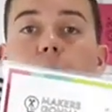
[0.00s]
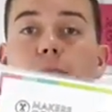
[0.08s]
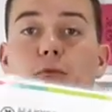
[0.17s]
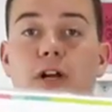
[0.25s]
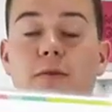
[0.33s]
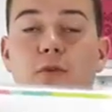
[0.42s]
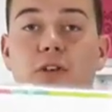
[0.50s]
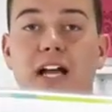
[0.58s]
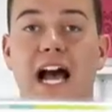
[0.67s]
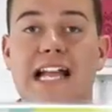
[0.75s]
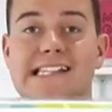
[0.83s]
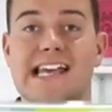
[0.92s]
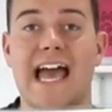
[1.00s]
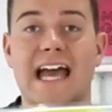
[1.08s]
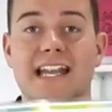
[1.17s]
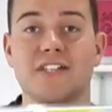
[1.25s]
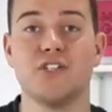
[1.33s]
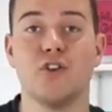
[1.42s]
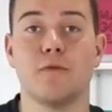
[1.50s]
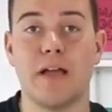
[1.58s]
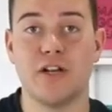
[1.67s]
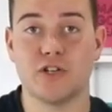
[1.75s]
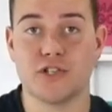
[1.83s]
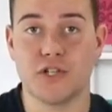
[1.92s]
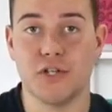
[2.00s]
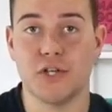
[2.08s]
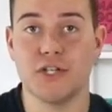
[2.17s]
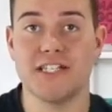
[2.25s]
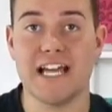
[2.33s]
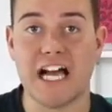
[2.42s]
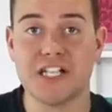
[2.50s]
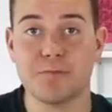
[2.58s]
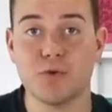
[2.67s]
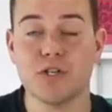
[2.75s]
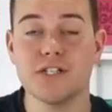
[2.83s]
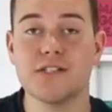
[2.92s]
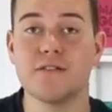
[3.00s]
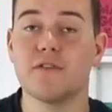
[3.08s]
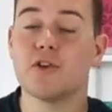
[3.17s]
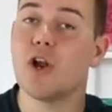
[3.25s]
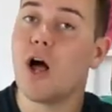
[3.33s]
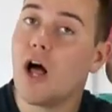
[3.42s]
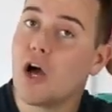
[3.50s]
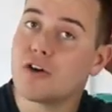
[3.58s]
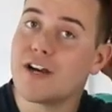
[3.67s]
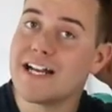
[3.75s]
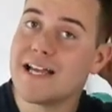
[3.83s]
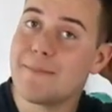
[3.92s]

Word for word: printable guides added to your Makers Gonna Learn dashboard. So if you're not already a